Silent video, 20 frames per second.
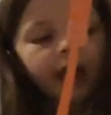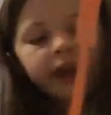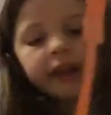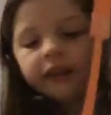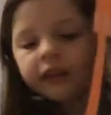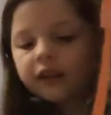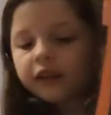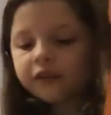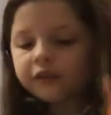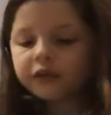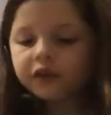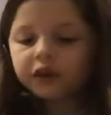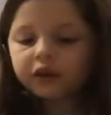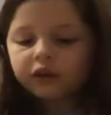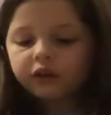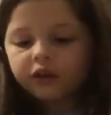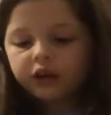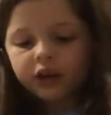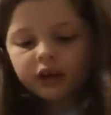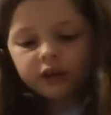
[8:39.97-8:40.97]
And
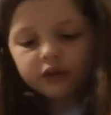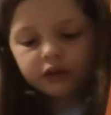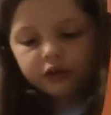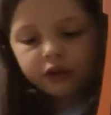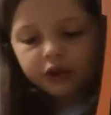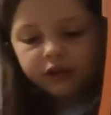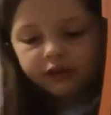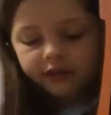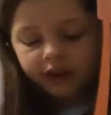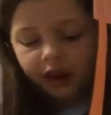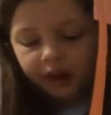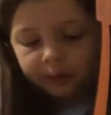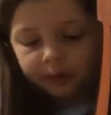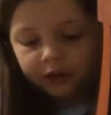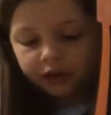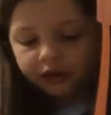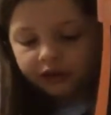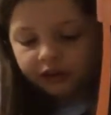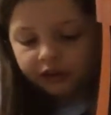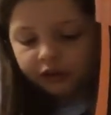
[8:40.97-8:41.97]
you can tape
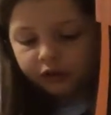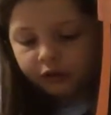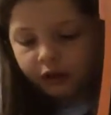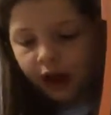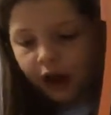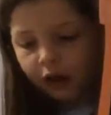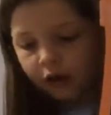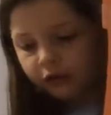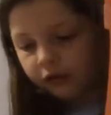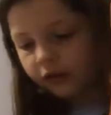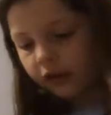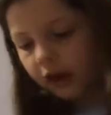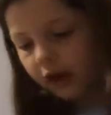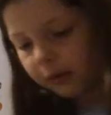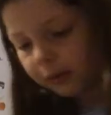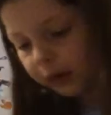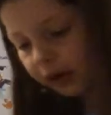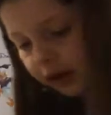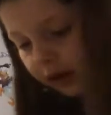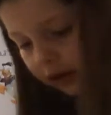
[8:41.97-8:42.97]
this to the ground.
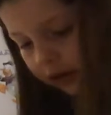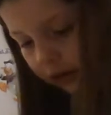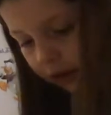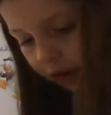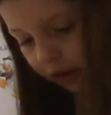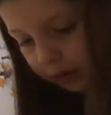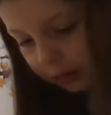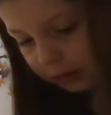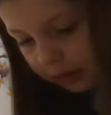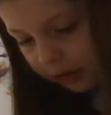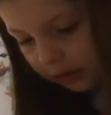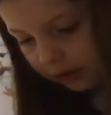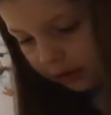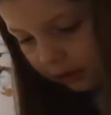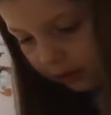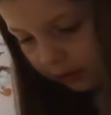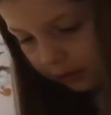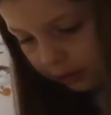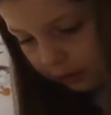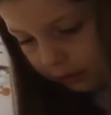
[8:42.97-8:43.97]
I'm gonna tape this
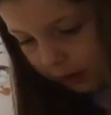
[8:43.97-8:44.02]
to the